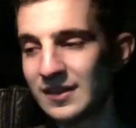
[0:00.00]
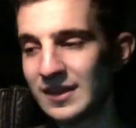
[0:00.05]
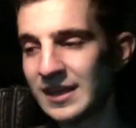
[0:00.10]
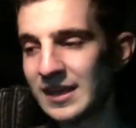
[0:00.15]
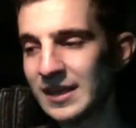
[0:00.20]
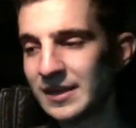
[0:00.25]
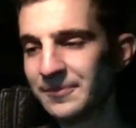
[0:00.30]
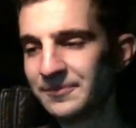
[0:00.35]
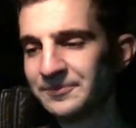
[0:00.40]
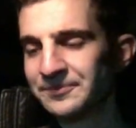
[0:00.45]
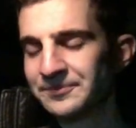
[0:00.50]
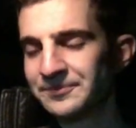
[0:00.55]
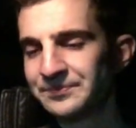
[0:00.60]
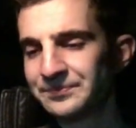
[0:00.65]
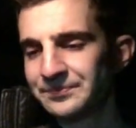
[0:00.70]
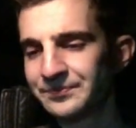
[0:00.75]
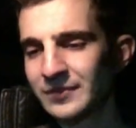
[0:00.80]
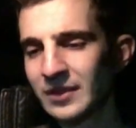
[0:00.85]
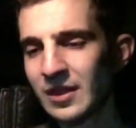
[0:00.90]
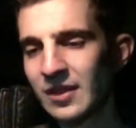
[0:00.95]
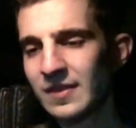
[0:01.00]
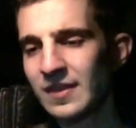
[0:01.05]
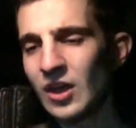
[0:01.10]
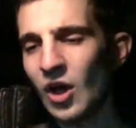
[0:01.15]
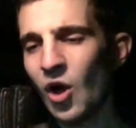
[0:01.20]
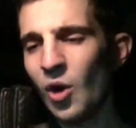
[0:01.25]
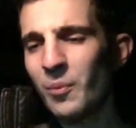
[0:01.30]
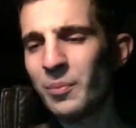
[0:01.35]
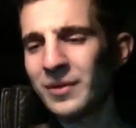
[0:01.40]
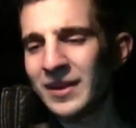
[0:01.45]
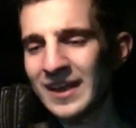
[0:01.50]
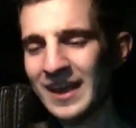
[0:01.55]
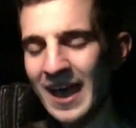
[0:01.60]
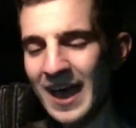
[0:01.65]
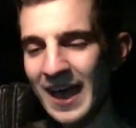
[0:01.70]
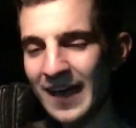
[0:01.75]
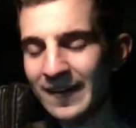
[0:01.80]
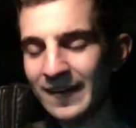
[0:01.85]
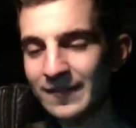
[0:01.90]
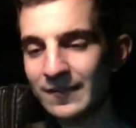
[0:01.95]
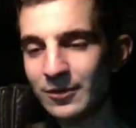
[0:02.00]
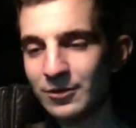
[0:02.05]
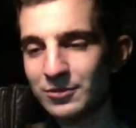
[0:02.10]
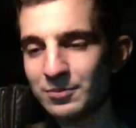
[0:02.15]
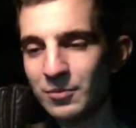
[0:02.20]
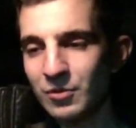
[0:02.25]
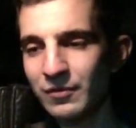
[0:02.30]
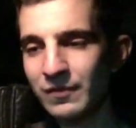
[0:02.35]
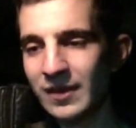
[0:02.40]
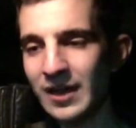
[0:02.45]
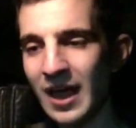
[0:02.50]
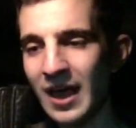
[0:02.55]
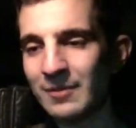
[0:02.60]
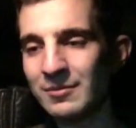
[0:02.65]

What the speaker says: The opening act of this movie,